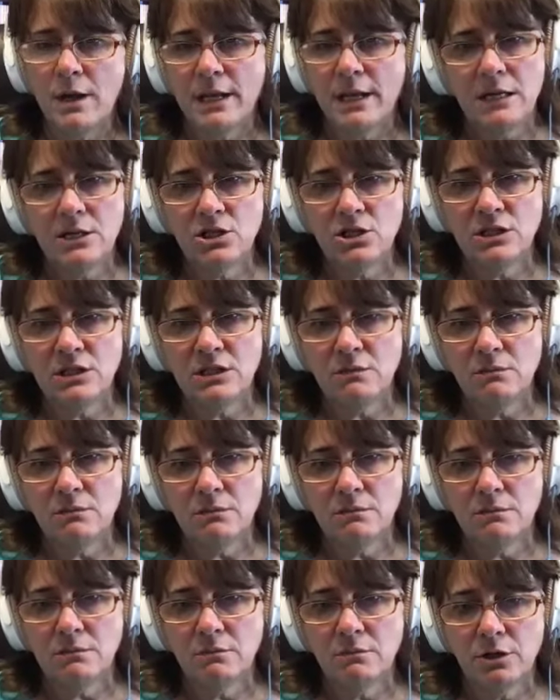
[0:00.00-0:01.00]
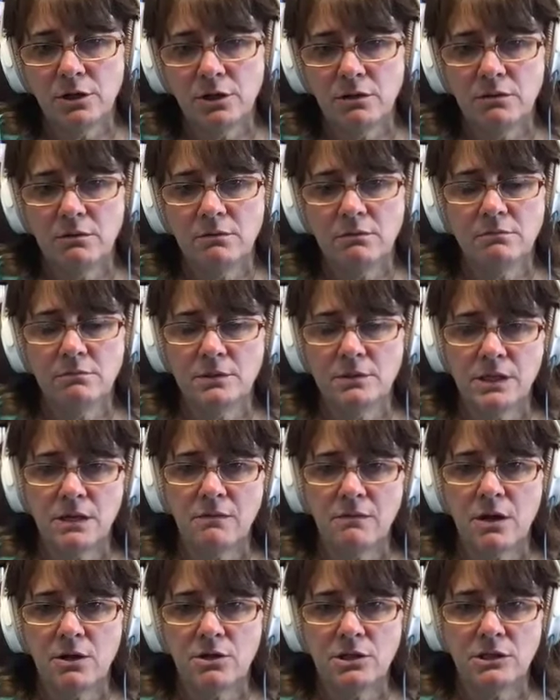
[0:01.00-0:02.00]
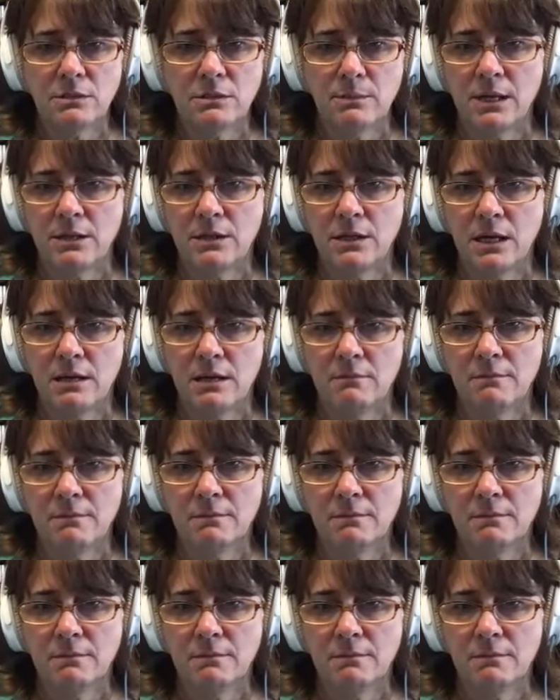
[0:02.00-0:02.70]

age you know, did, were you self conscious about that?